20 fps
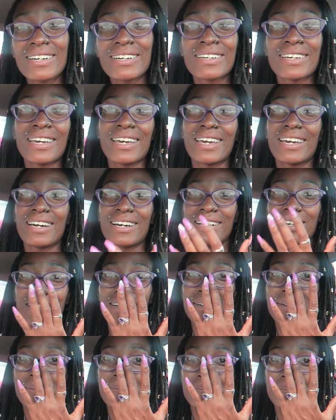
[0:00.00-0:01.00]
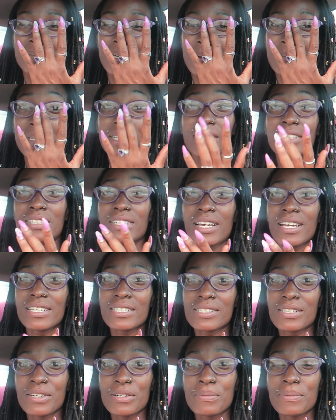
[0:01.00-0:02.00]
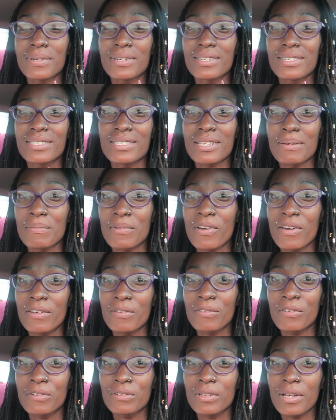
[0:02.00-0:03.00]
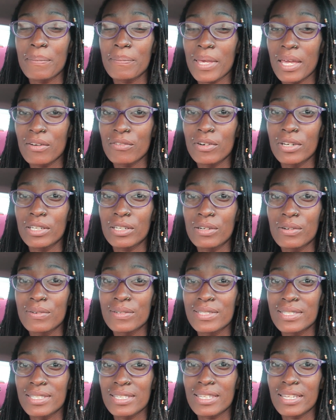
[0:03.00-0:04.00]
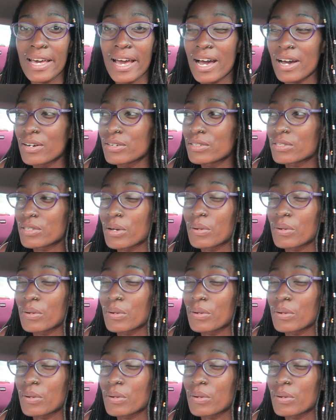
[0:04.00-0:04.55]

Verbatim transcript: Okay. I'm gonna let you guys go because I'm getting ready to go and see the house.